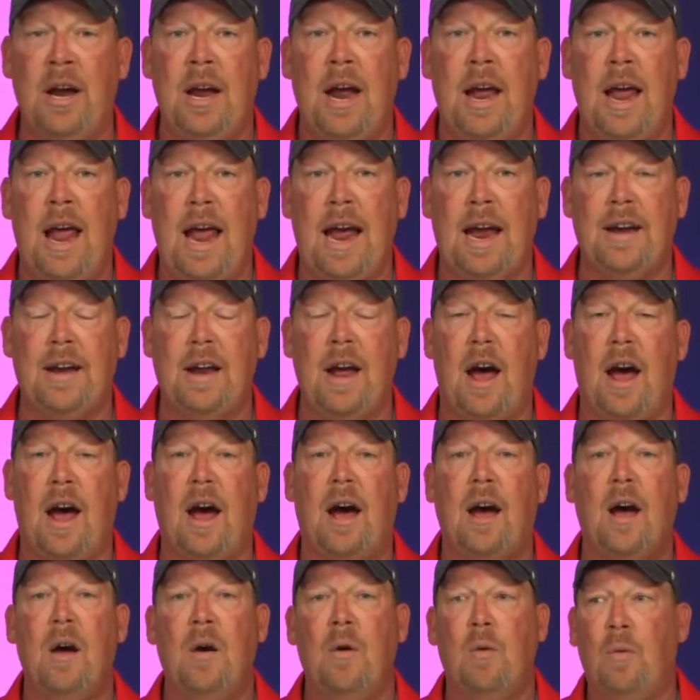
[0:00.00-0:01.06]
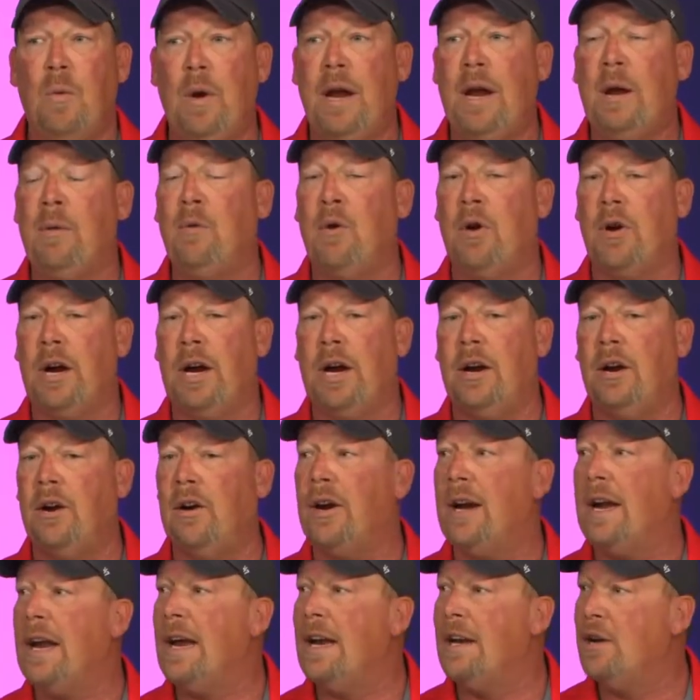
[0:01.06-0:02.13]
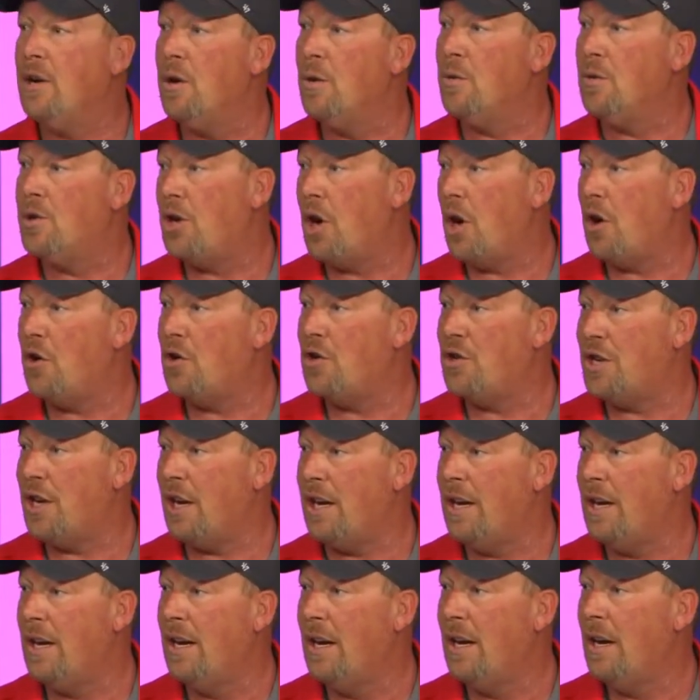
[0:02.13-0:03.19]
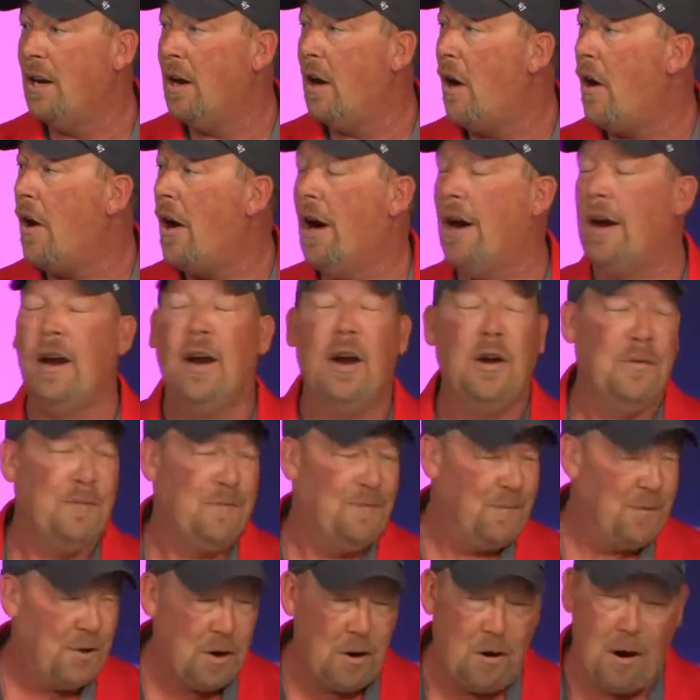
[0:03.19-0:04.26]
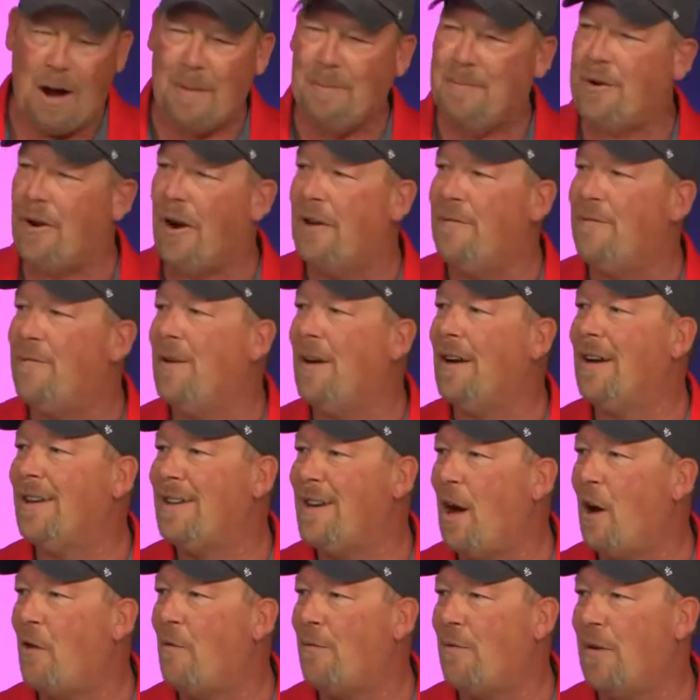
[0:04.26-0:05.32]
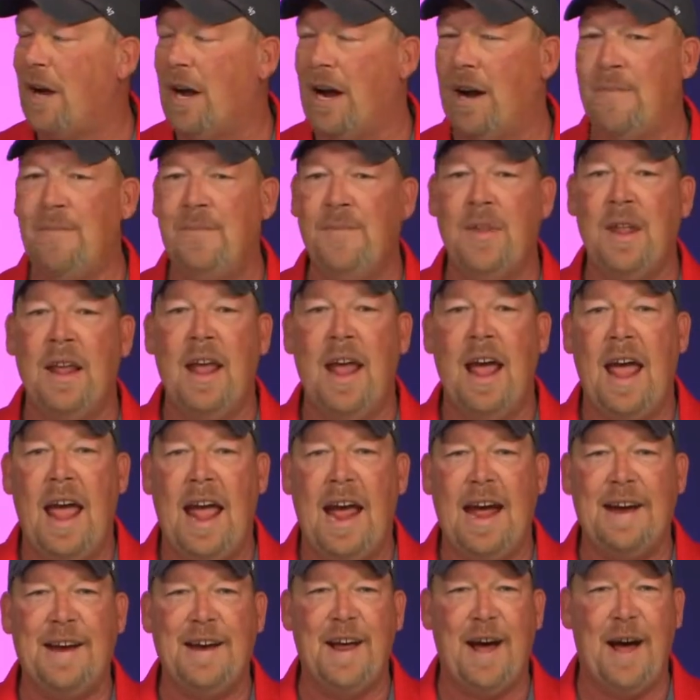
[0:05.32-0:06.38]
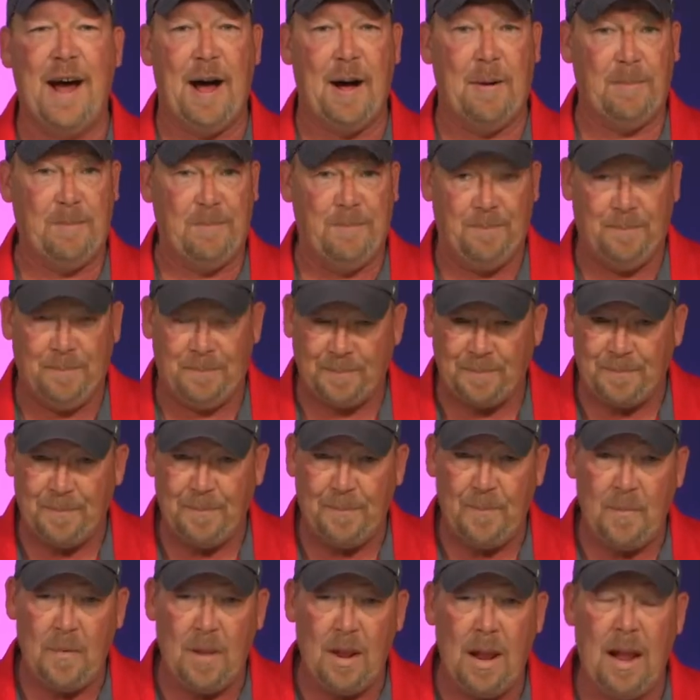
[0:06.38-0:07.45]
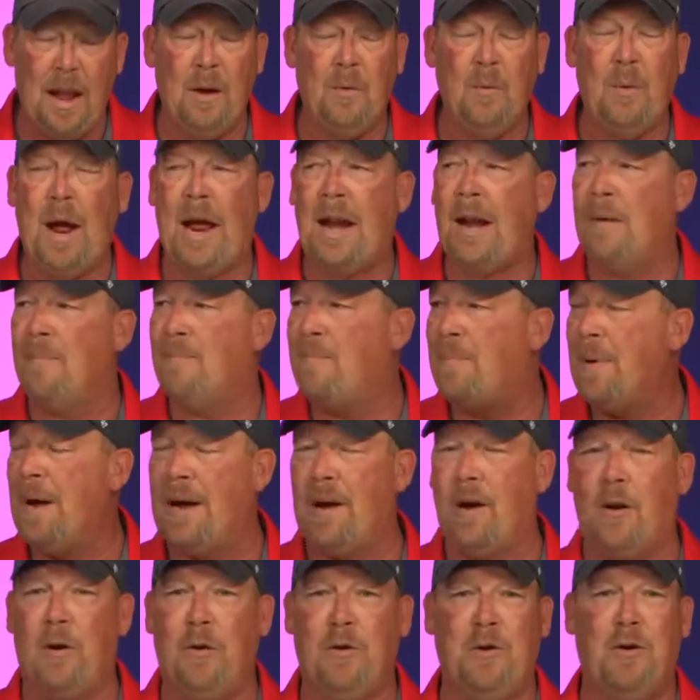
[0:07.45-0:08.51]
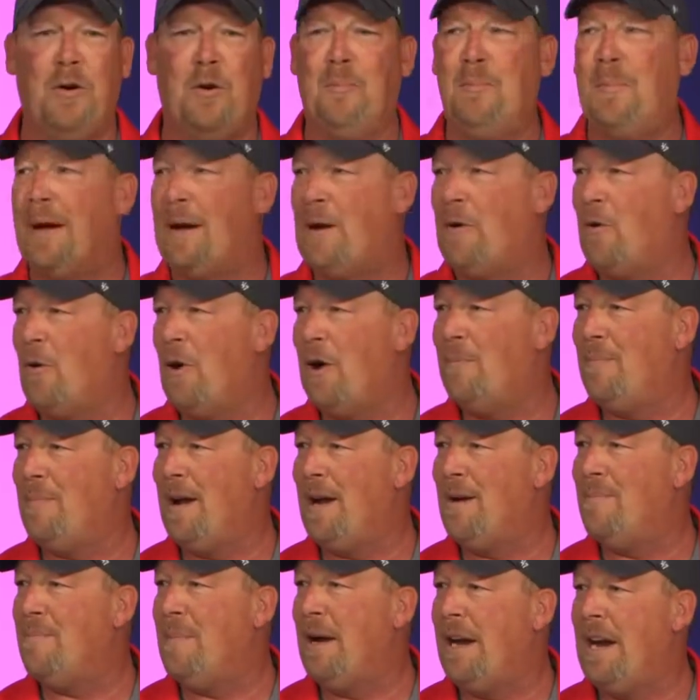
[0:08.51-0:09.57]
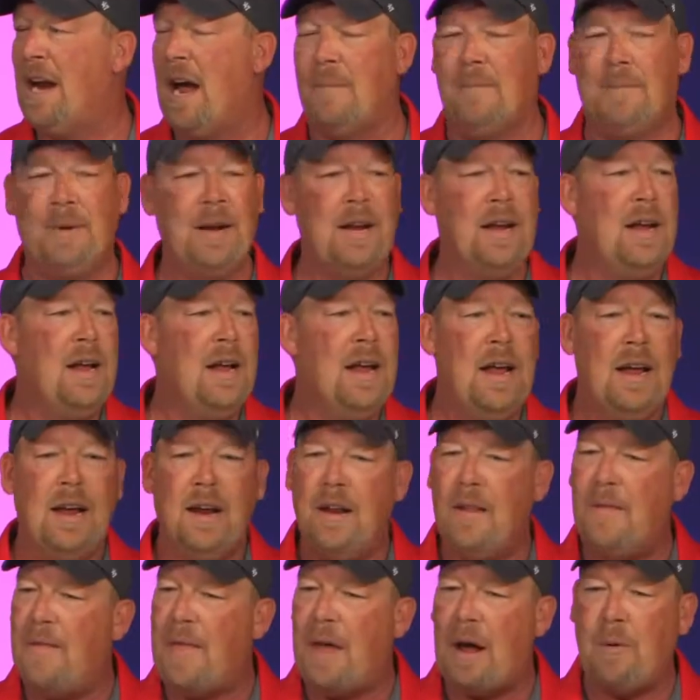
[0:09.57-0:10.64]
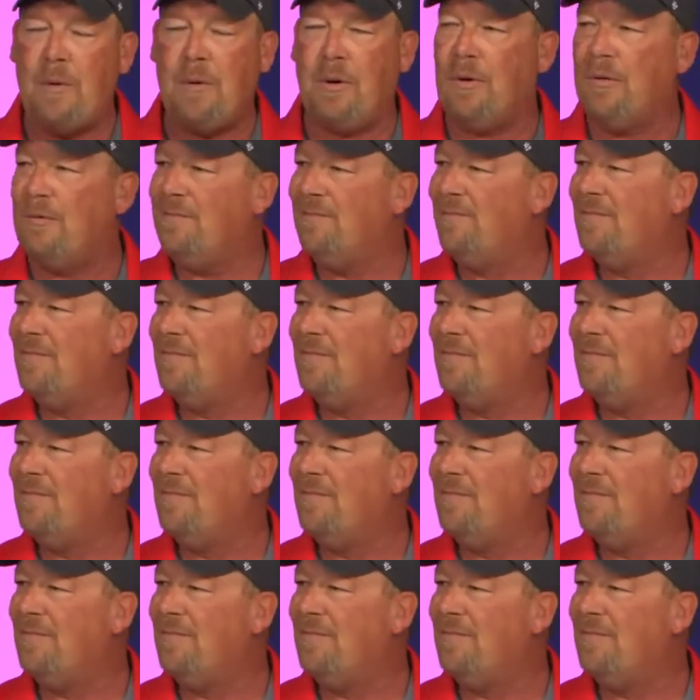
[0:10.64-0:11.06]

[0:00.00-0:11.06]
and uh, we were here in New Jersey, or no, I'm sorry, Philadelphia, and. Um, and we had a big old you know, Bitcoin Ben meetup. There were